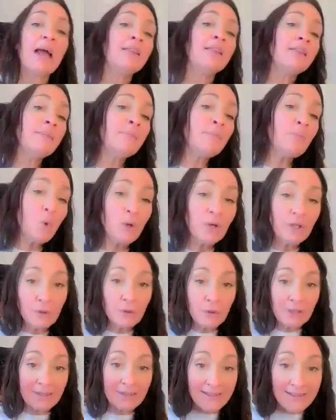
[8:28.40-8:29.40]
And the more
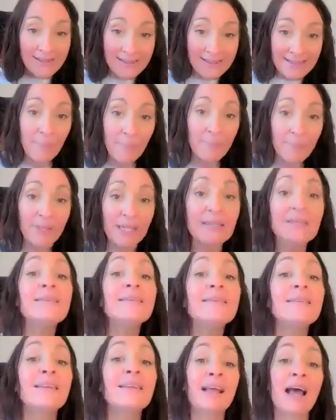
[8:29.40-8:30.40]
you can step
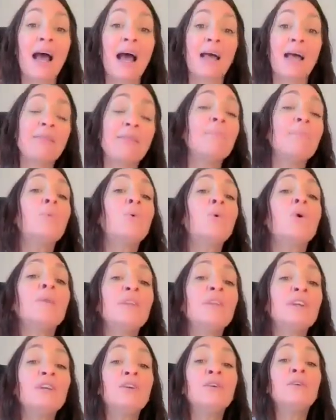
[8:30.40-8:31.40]
into that, the more
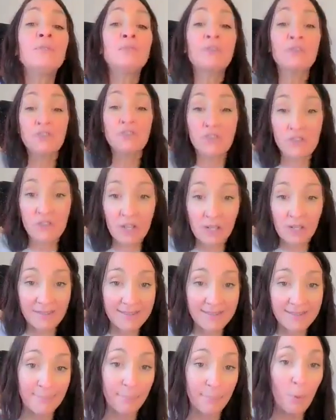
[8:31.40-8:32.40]
the universe is going
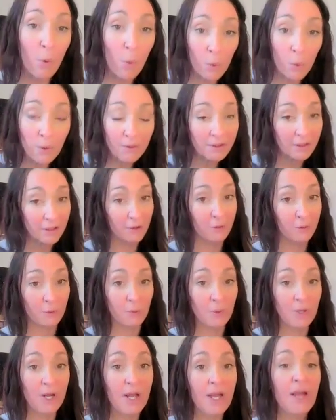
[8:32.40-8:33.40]
to support
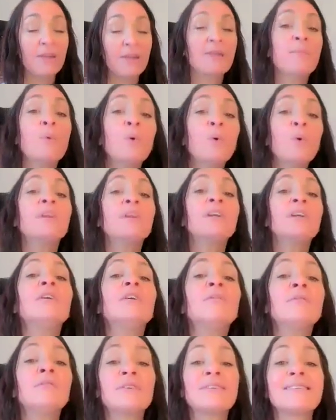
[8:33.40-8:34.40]
you. The more the
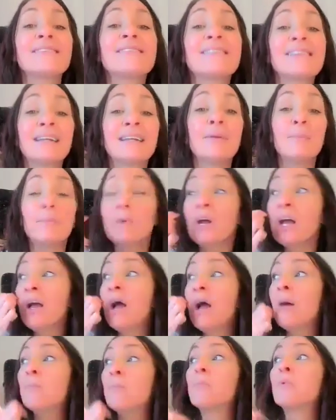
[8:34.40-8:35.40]
universe is going to
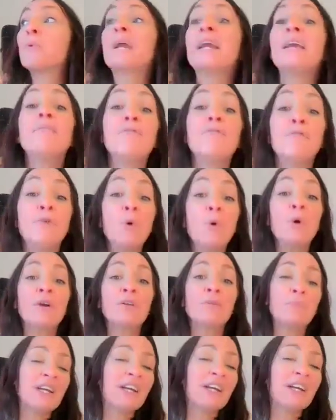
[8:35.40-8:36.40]
bring
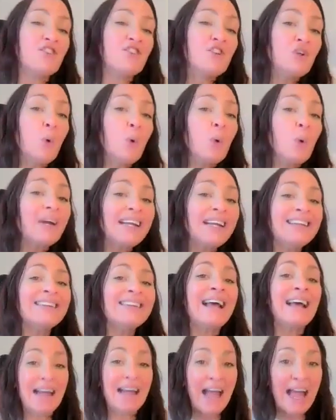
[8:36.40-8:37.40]
forth, because you're in
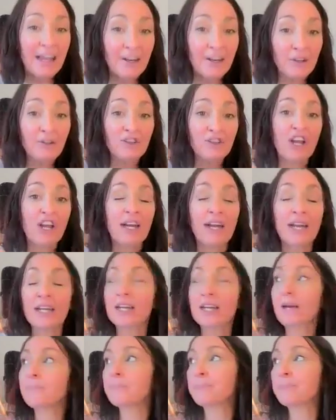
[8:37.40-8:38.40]
that
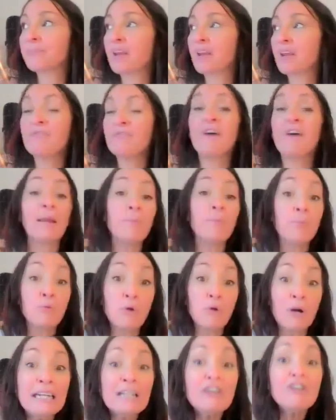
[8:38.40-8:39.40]
energetic
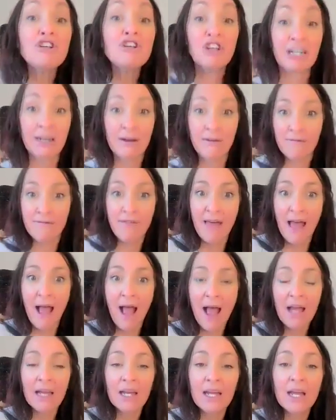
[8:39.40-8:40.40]
vibration of
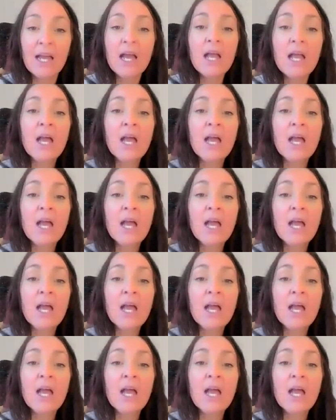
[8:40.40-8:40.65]
that,